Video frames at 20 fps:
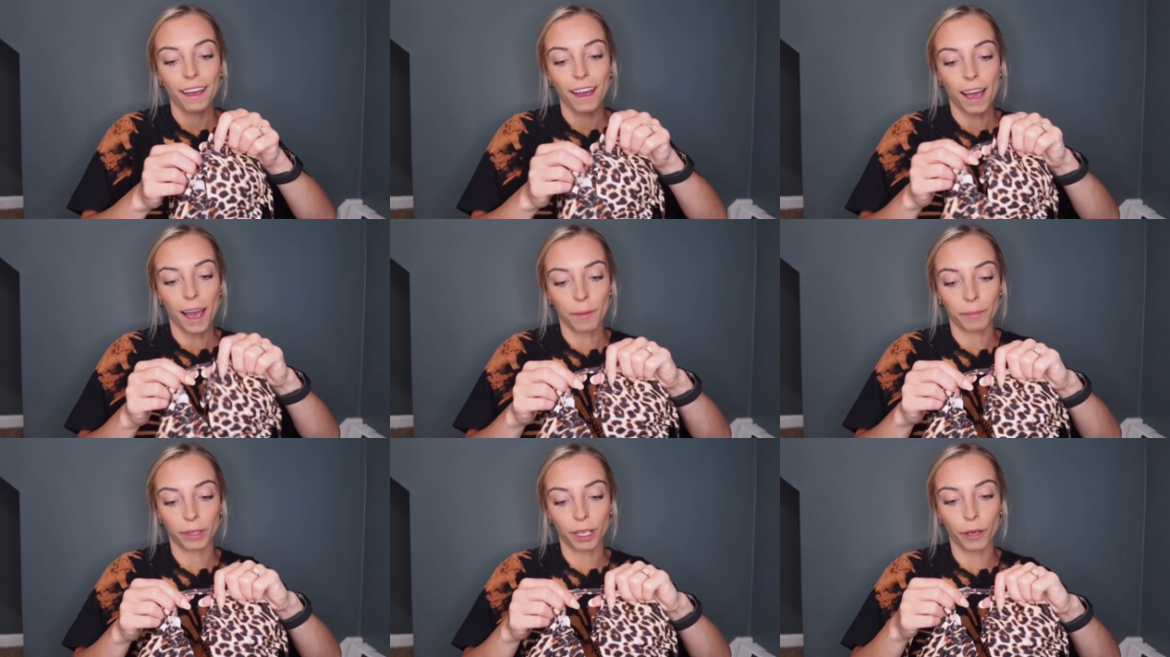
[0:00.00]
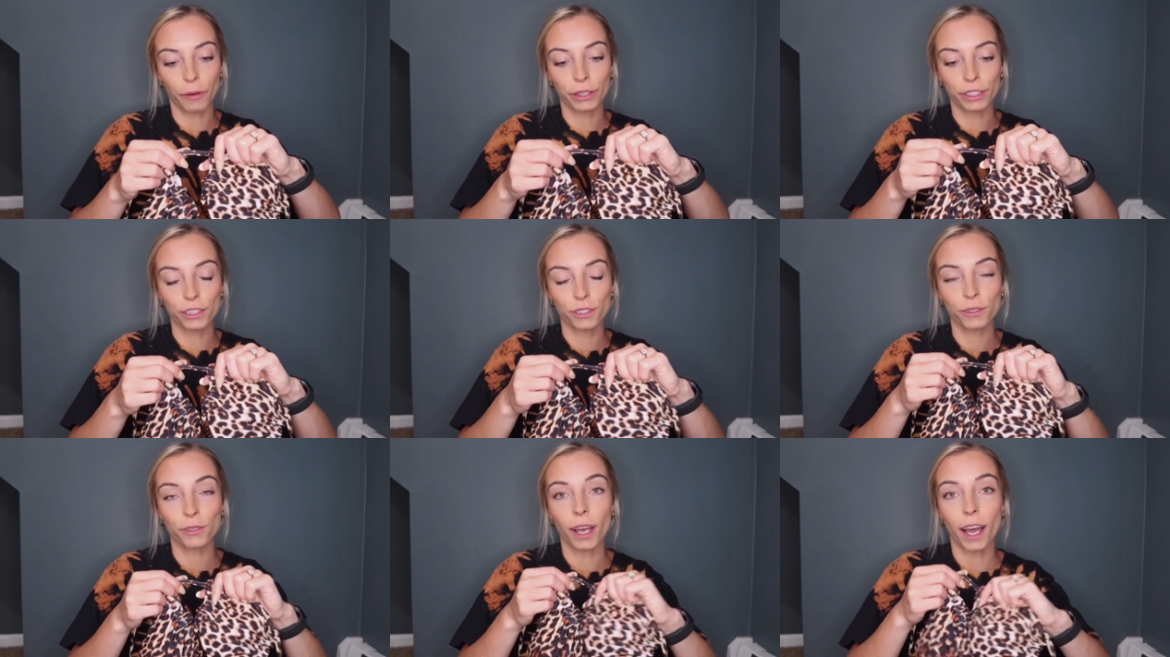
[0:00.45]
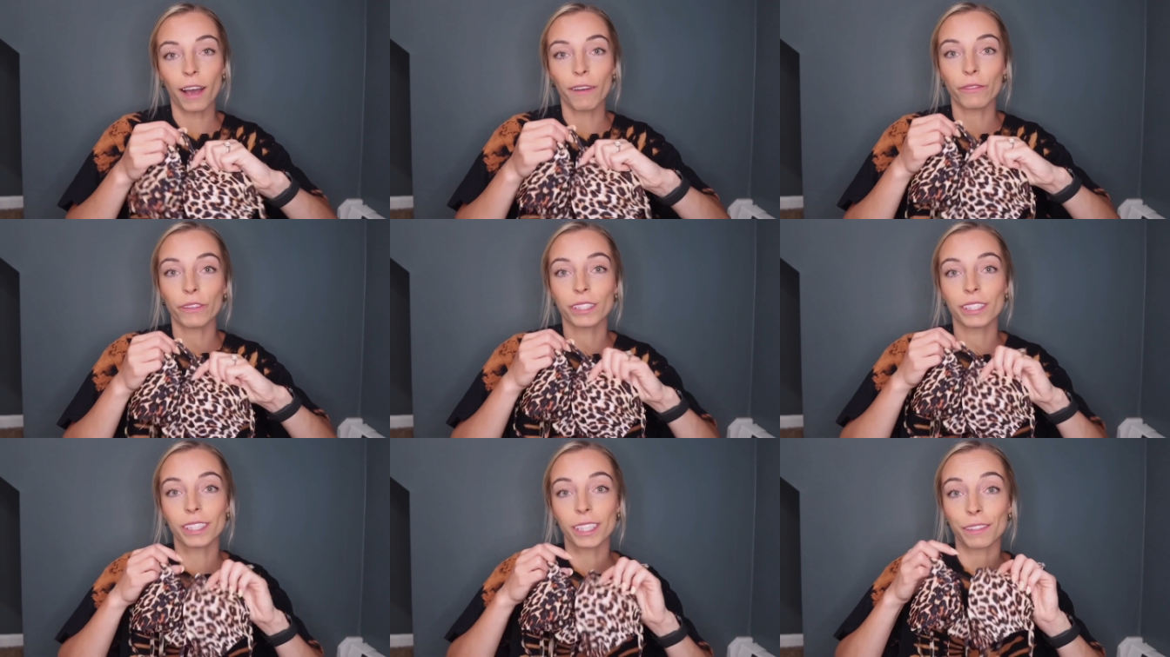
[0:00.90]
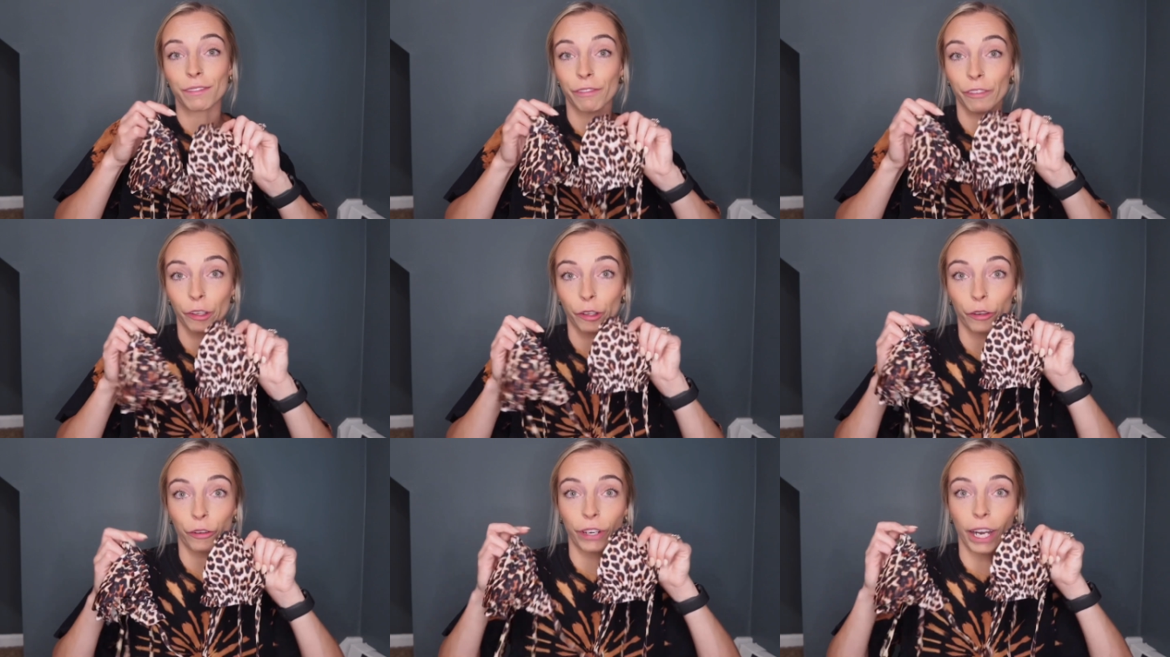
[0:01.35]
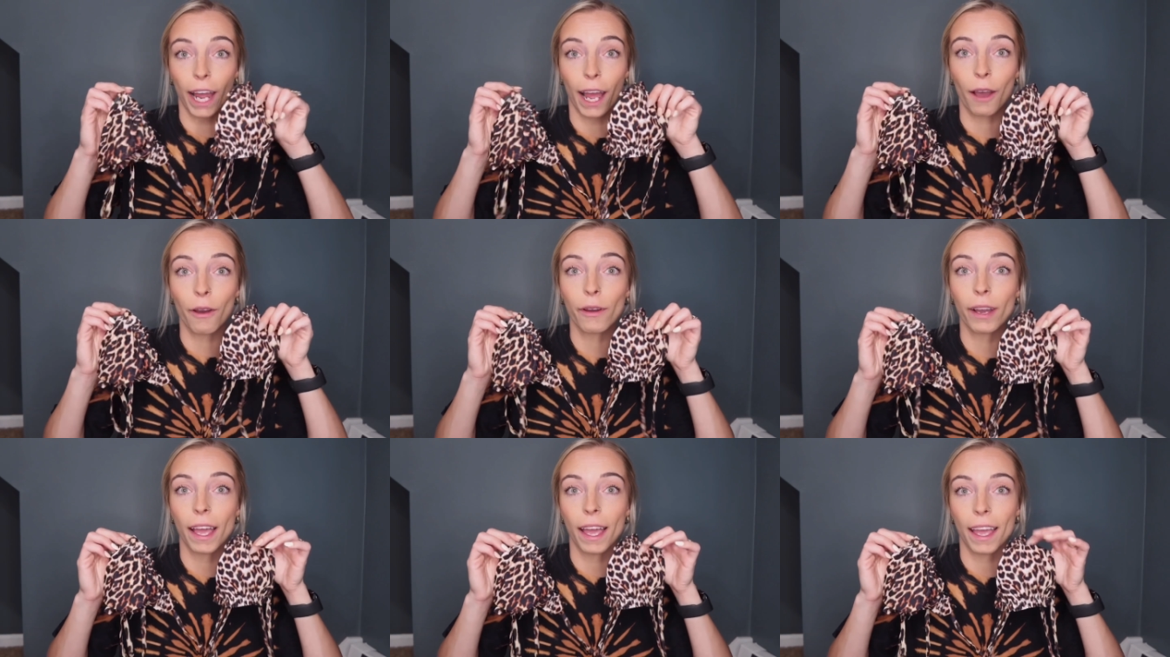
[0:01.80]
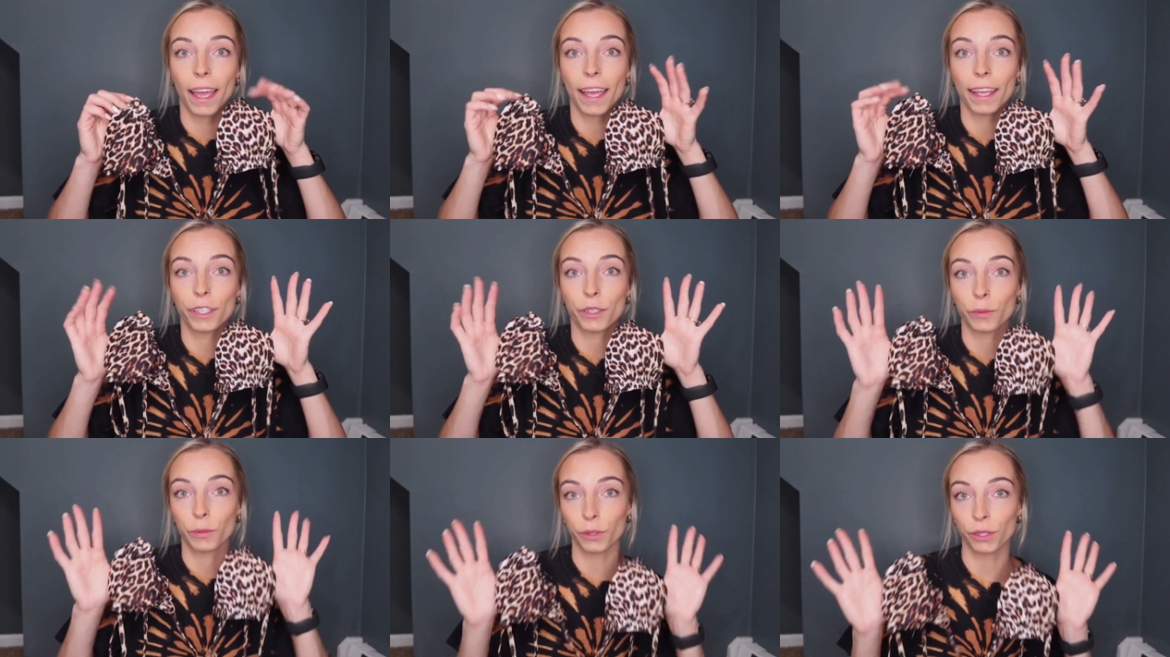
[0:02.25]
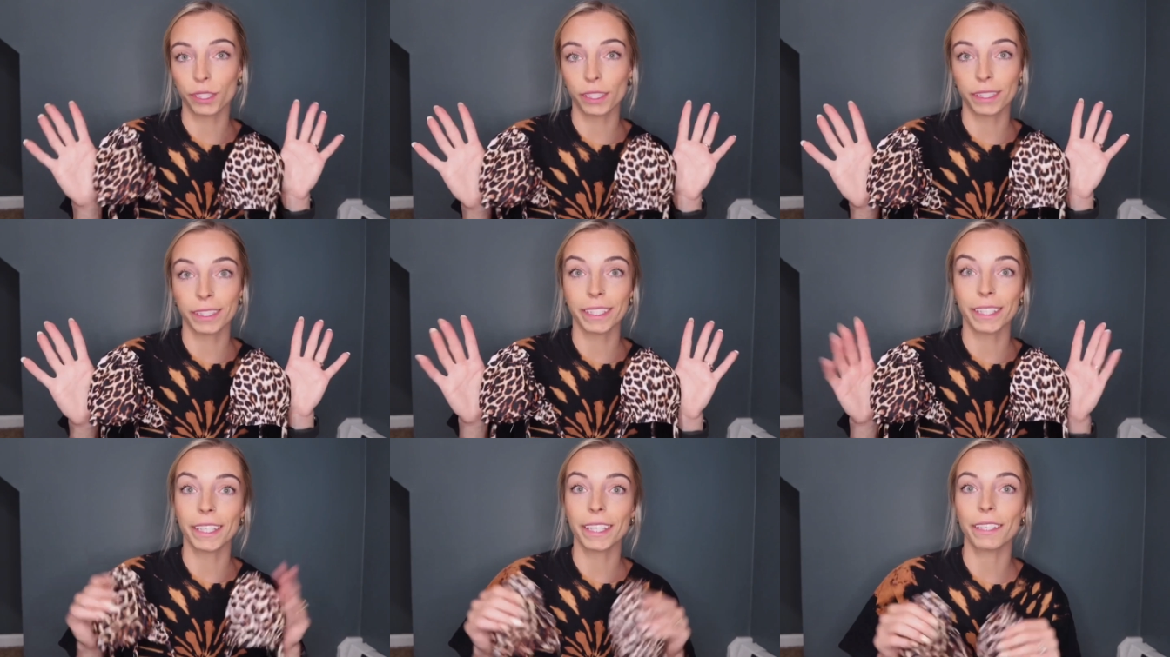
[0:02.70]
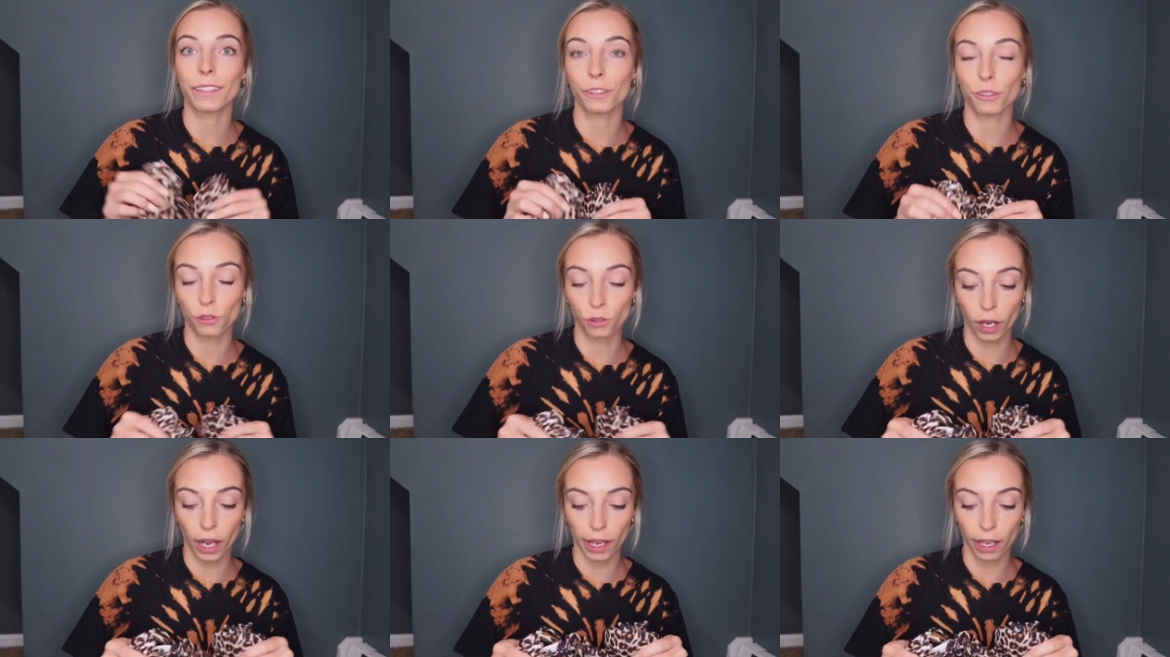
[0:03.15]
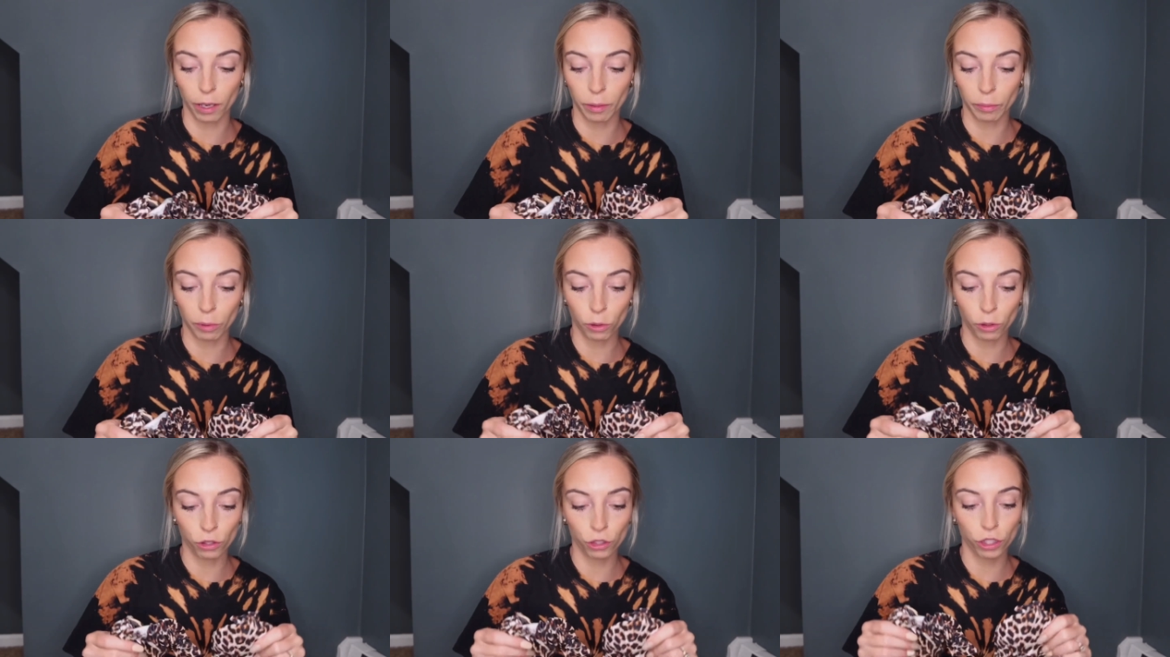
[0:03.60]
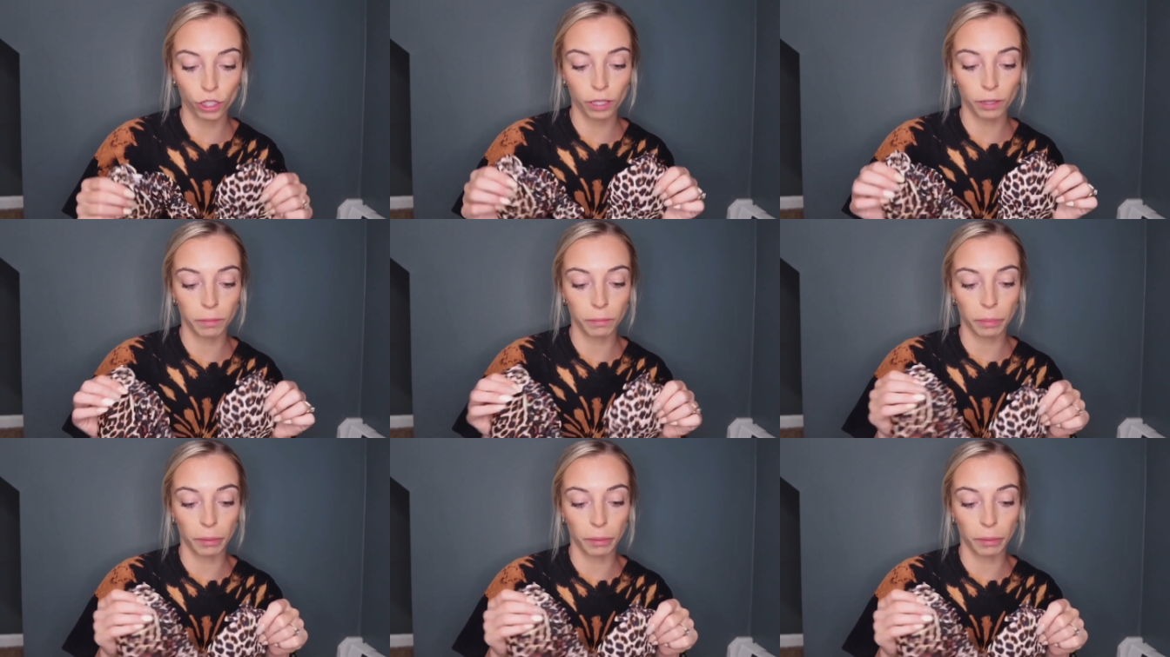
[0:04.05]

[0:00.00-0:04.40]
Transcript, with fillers: I'm going to obviously figure it out and you will see in the try on portion,